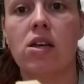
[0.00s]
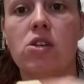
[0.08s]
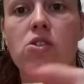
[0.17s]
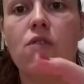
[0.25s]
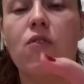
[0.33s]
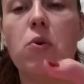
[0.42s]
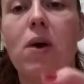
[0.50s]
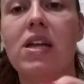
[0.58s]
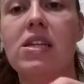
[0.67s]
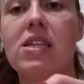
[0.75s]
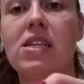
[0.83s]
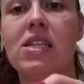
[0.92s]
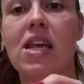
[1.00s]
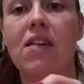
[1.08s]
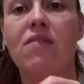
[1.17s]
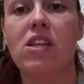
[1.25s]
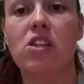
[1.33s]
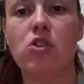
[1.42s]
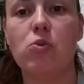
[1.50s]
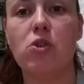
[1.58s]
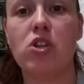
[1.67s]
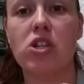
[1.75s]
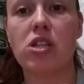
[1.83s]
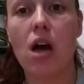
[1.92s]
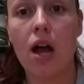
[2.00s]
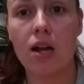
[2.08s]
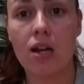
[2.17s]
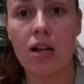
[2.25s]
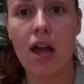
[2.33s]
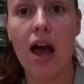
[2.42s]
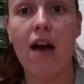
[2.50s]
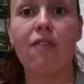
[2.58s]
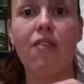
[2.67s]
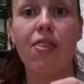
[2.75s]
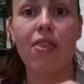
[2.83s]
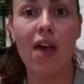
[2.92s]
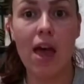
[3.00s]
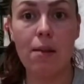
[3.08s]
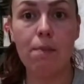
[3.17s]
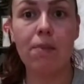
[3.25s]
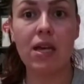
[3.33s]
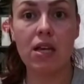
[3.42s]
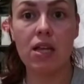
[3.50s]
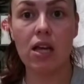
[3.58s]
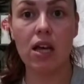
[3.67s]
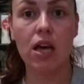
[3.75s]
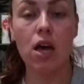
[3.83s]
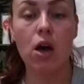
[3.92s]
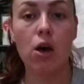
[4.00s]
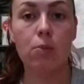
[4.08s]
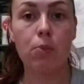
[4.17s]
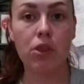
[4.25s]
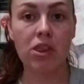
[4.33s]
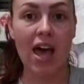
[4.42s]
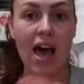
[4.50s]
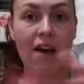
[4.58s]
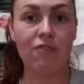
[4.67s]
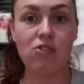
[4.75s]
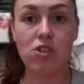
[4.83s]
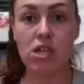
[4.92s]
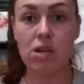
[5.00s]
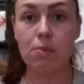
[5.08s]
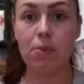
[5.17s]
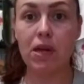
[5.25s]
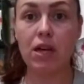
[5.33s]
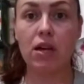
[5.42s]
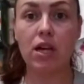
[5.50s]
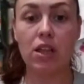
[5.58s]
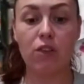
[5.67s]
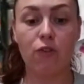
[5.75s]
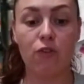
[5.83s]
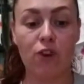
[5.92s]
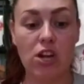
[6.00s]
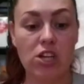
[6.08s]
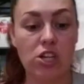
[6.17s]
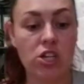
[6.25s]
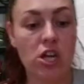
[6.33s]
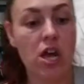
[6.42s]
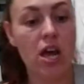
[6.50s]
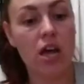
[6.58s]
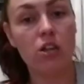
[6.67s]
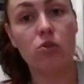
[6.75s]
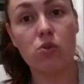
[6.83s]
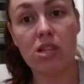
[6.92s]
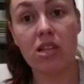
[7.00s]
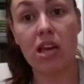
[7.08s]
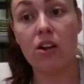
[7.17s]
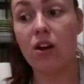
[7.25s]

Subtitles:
So if you wanted to save this, you would just cut it in half, then peel it. Put the half you didn't peel in the fridge and use it later.